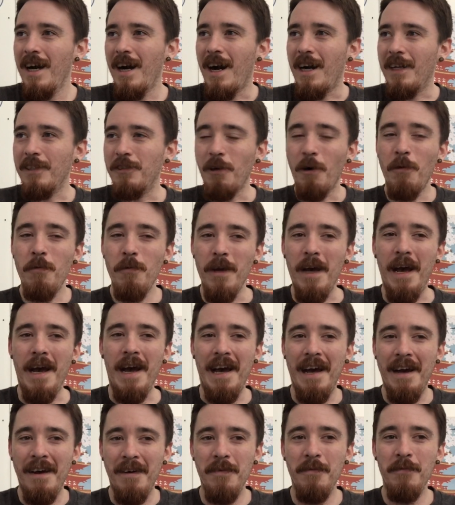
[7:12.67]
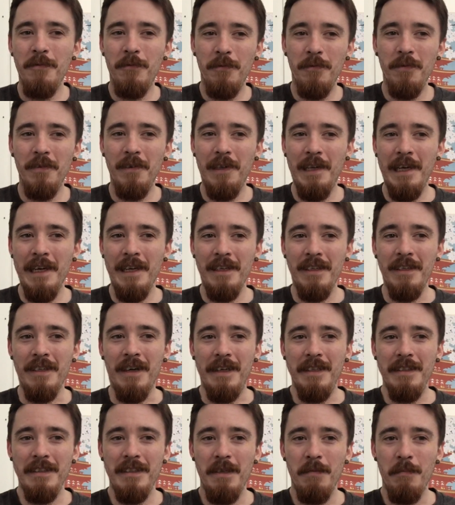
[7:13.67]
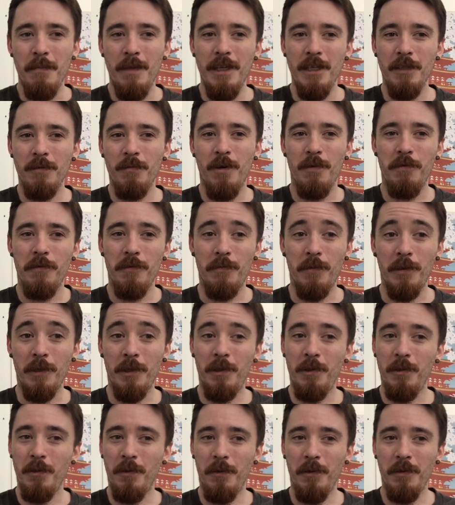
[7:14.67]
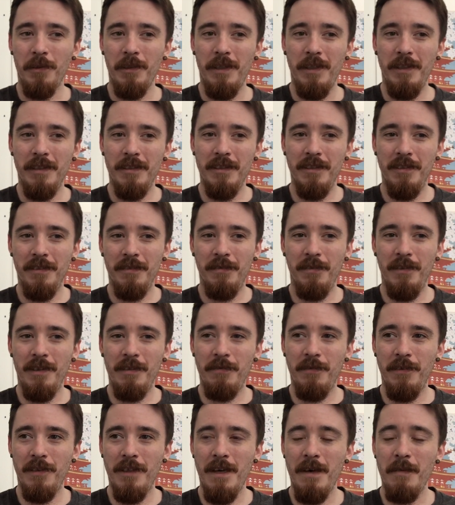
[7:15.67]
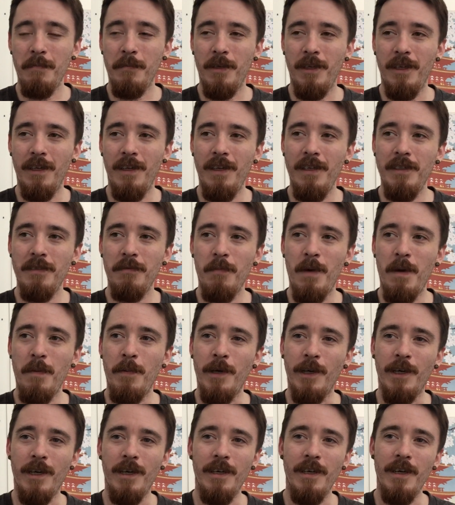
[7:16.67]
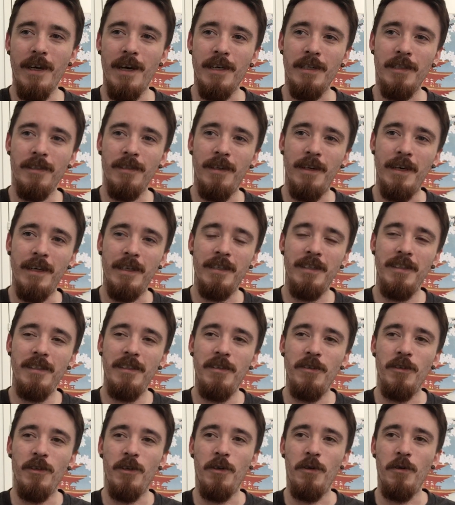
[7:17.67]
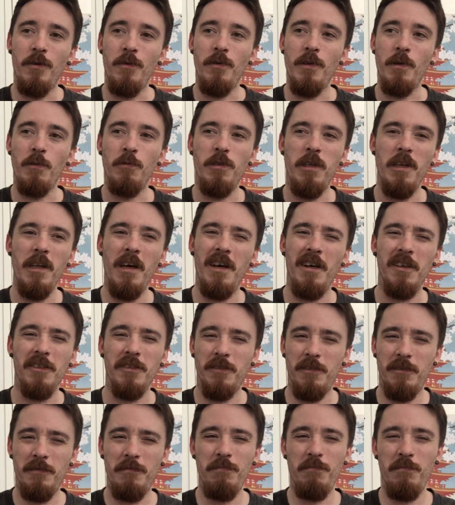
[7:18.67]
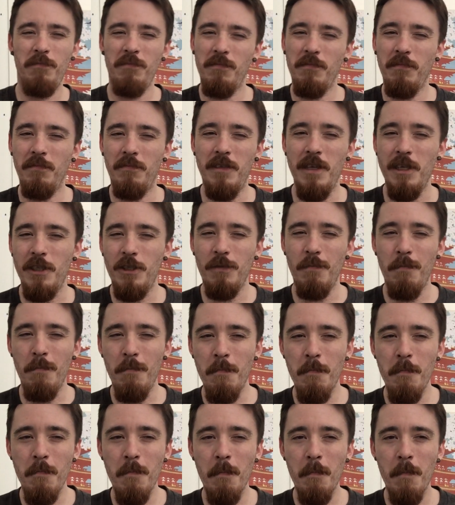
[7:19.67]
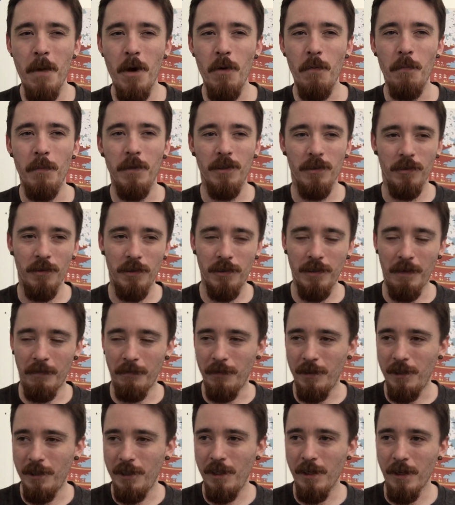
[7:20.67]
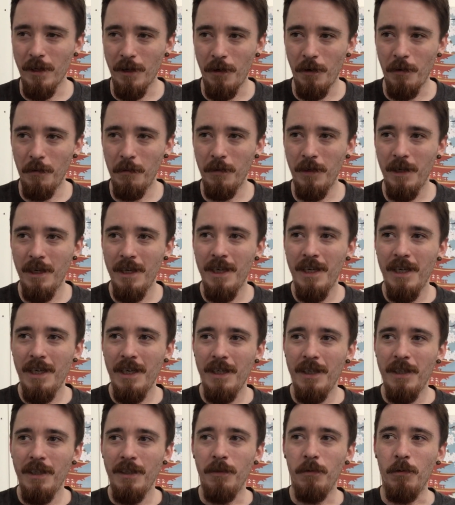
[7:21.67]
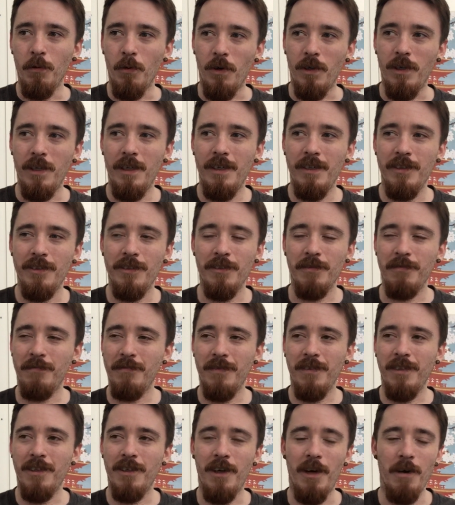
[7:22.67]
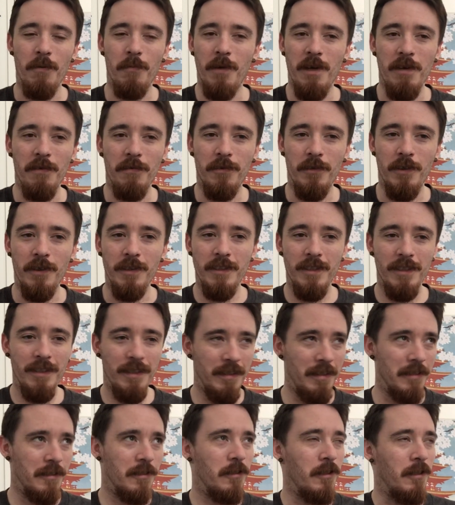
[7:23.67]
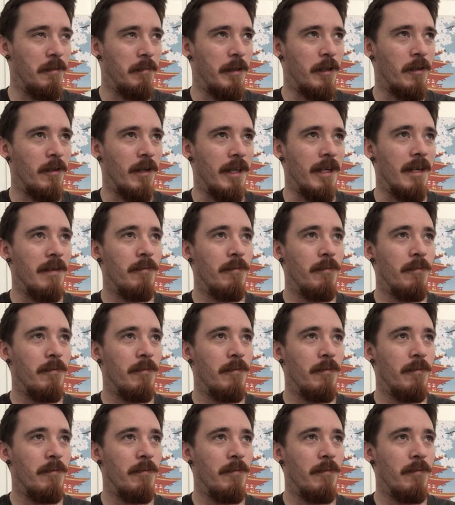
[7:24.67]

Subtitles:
I don't have 90 minutes worth of recording software for that, but at least maybe I can catch those last ditch moments or something, I just can't wait for it. It's going to be great.